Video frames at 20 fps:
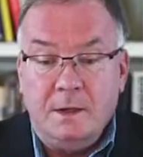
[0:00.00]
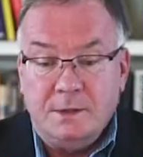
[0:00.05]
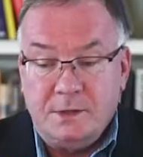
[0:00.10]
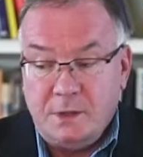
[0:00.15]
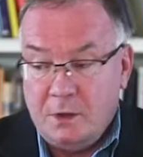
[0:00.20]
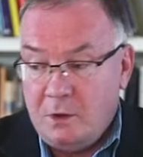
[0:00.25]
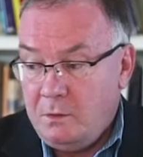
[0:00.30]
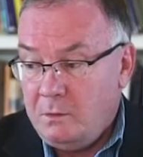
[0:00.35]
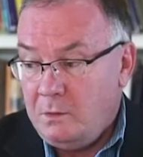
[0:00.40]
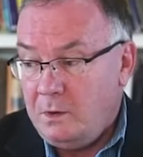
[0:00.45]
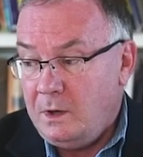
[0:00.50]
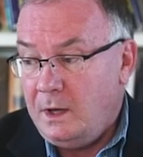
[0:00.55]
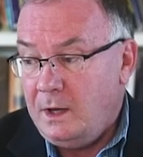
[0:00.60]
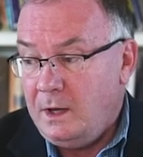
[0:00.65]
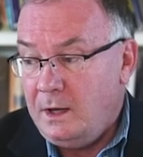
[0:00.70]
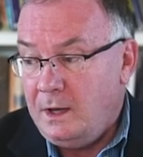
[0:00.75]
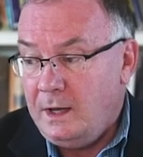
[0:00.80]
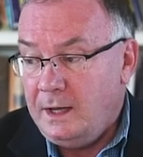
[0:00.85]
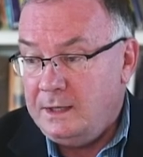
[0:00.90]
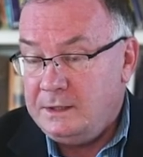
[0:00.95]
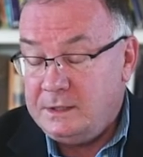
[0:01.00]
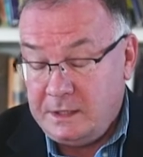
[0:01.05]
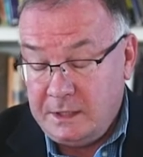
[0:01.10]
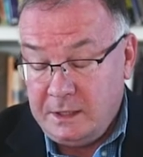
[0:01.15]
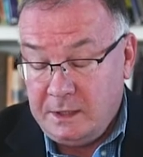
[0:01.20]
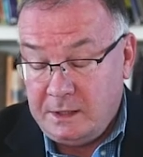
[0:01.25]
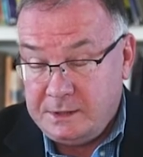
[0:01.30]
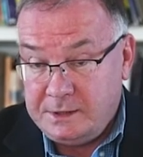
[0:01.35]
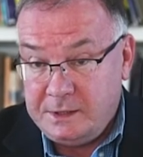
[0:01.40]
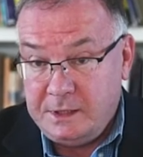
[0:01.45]
So uh, at T
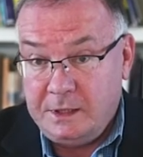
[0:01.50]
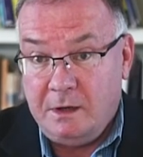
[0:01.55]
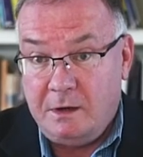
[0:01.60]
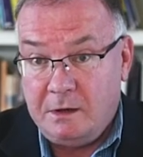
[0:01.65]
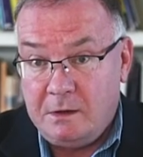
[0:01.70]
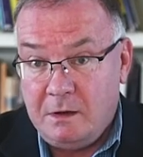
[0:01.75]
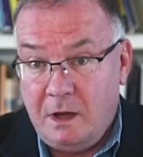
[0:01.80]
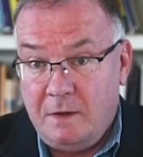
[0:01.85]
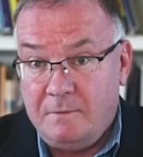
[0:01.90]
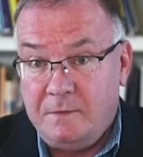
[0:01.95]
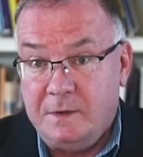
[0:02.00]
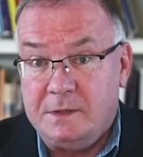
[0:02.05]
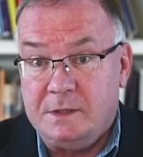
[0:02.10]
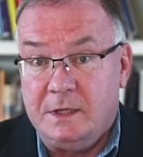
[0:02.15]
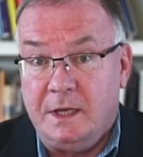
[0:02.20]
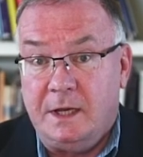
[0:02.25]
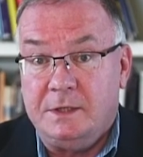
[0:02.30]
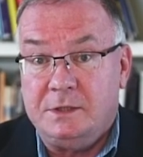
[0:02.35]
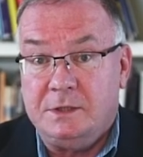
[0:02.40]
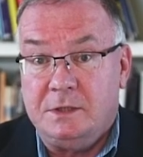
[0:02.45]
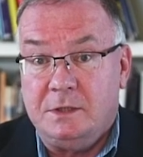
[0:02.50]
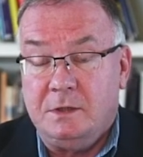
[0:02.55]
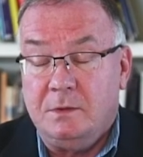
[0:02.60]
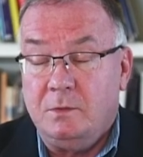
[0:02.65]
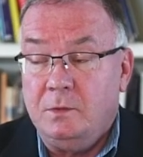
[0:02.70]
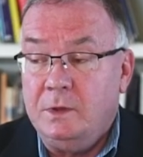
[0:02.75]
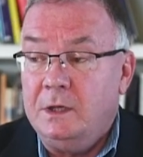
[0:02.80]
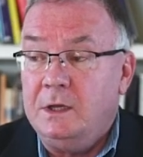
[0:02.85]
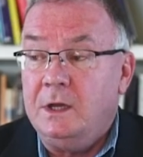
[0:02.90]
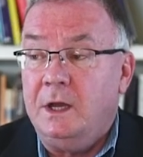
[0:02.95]
L C, our conference last
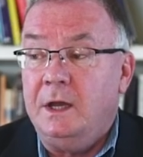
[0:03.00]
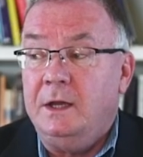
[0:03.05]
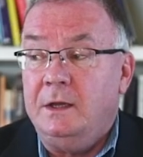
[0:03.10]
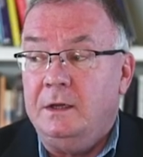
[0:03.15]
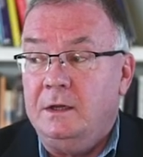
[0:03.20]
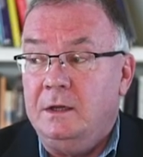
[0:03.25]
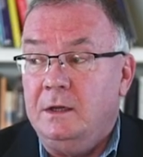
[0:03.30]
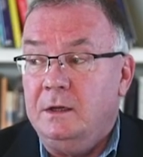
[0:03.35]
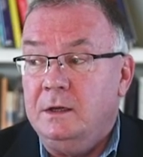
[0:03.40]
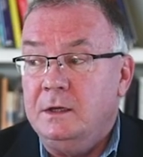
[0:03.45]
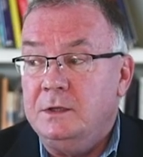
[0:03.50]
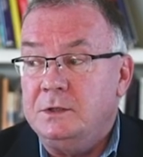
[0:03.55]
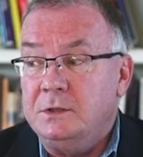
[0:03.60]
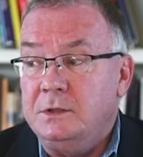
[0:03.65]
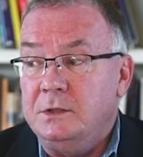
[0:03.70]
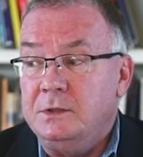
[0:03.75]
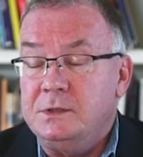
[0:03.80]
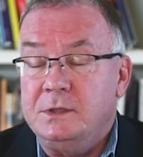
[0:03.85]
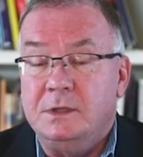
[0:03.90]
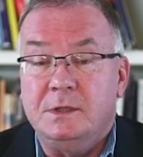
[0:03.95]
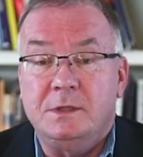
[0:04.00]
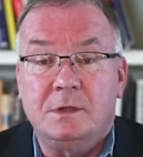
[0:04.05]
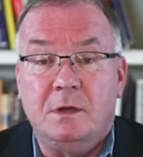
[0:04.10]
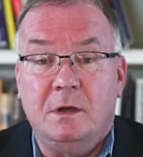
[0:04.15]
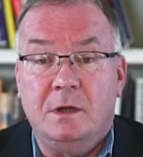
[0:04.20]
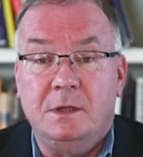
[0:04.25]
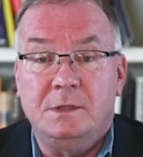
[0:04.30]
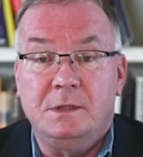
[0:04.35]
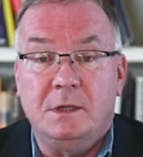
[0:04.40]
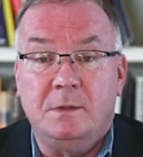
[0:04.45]
week, I introduced this
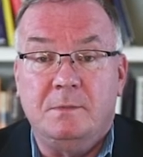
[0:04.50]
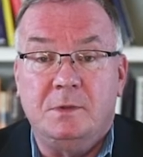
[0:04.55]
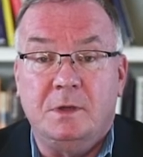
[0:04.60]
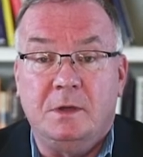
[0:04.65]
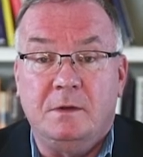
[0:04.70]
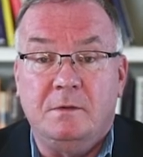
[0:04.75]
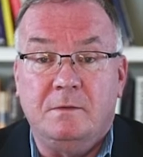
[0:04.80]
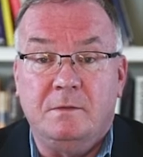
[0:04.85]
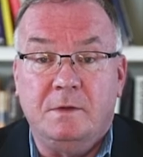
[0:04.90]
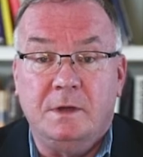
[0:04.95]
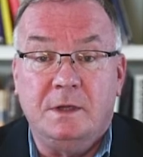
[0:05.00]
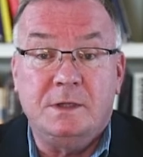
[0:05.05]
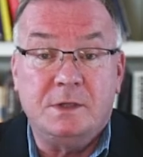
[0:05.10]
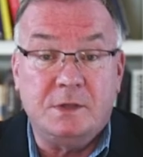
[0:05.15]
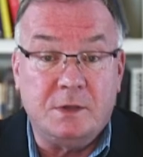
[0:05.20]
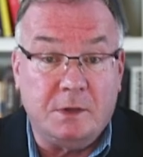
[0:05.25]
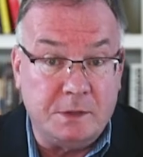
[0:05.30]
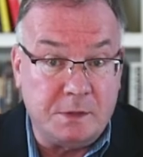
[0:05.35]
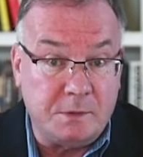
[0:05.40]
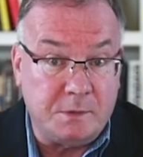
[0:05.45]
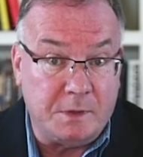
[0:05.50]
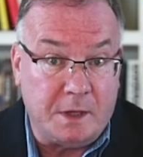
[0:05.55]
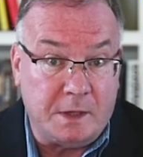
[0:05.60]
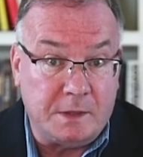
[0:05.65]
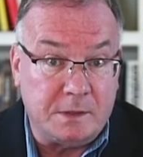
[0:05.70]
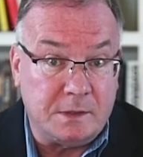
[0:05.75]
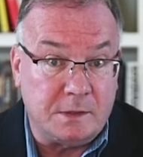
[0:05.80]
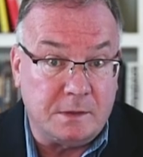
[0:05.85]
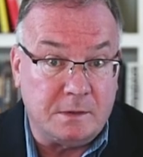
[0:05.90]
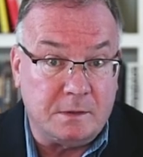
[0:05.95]
concept of it starts with us,
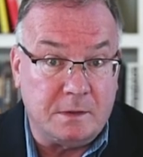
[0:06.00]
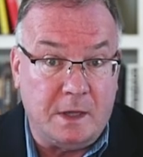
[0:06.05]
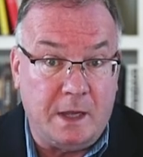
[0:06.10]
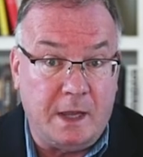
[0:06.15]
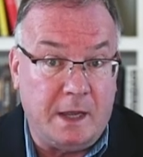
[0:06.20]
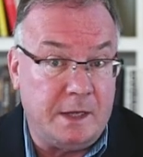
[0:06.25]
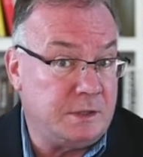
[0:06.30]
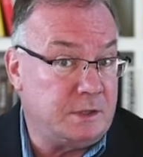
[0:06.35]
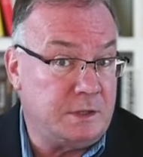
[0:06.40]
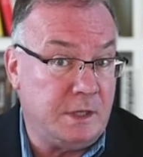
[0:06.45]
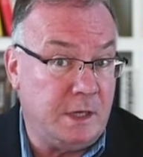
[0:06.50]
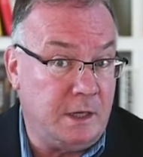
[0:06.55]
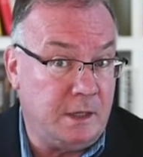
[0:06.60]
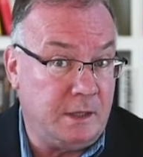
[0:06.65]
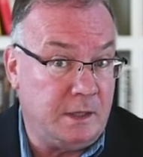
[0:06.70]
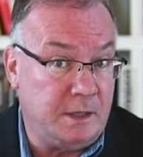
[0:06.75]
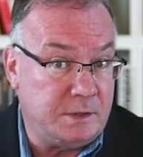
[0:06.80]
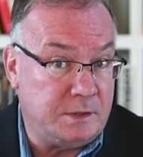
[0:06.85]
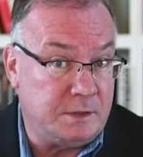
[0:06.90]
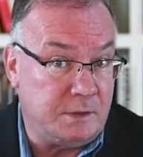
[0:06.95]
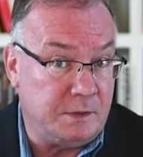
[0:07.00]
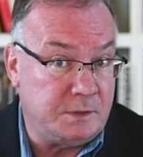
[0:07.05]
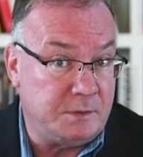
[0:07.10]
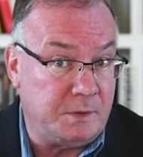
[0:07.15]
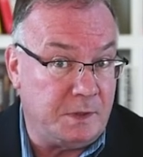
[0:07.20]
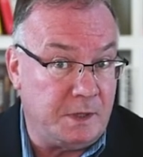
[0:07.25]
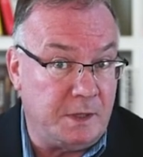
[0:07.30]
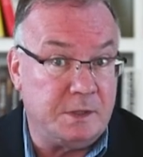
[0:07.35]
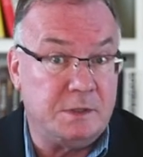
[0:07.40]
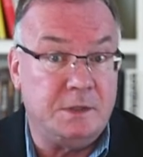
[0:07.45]
hashtag it starts
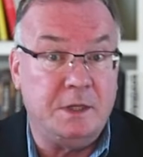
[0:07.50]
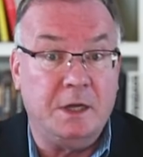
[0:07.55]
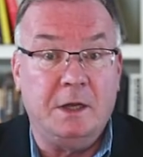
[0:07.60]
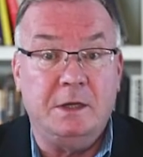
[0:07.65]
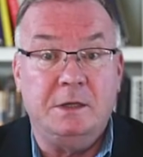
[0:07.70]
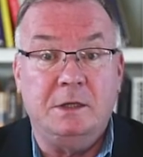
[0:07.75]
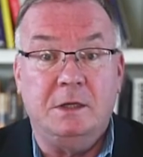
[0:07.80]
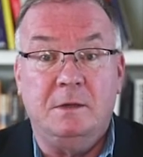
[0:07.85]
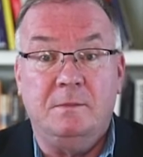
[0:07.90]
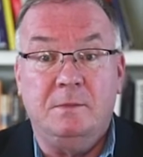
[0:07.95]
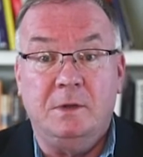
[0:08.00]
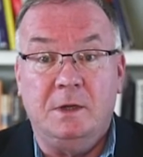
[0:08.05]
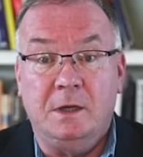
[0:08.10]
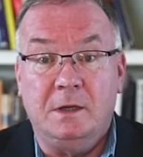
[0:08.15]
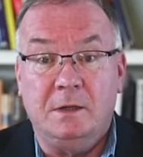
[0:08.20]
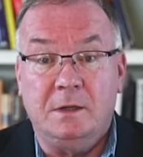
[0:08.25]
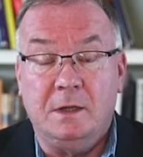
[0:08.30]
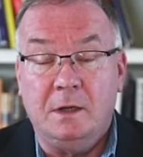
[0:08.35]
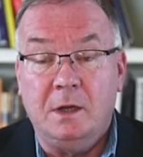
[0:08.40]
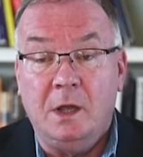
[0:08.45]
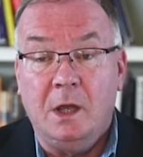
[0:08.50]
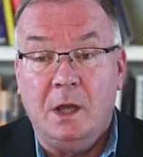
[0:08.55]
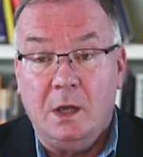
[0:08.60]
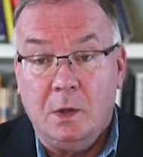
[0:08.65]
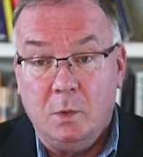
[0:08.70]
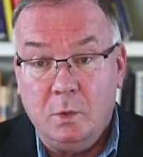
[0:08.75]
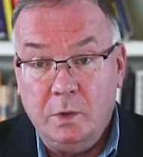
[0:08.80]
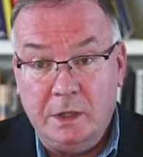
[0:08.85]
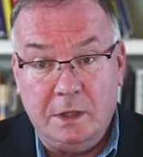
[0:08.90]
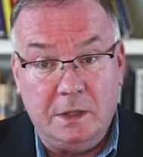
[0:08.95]
with us, the idea being that
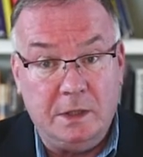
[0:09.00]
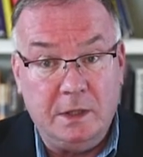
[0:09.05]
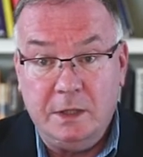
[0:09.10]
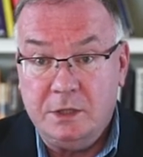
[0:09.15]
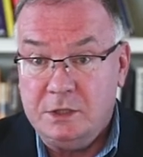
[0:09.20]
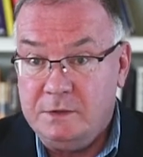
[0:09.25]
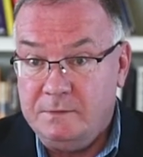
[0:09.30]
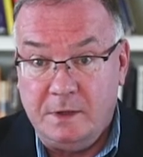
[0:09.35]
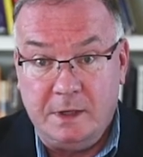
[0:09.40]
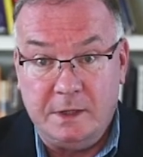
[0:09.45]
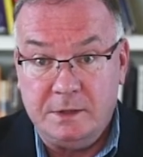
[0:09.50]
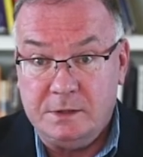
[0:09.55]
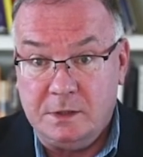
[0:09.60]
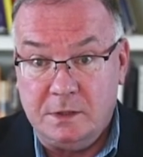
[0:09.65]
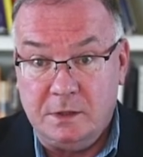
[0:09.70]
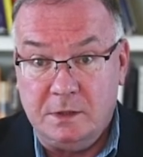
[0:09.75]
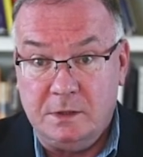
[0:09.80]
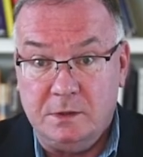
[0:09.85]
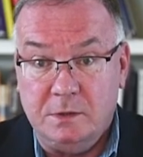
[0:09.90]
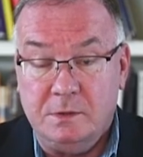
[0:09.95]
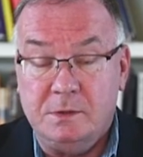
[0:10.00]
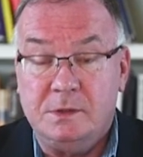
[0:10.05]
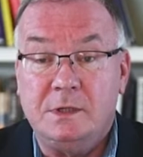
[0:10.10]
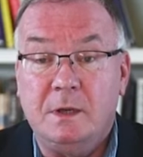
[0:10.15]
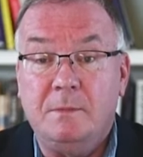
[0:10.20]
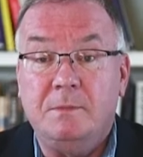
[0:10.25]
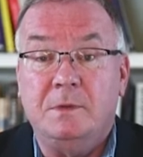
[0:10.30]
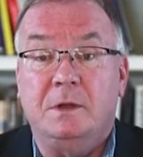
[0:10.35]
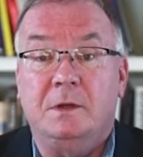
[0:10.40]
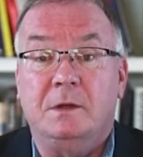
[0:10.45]
we, each of us, can do
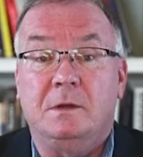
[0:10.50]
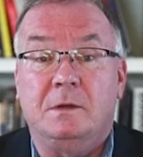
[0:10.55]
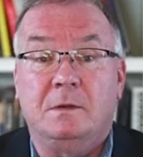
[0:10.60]
something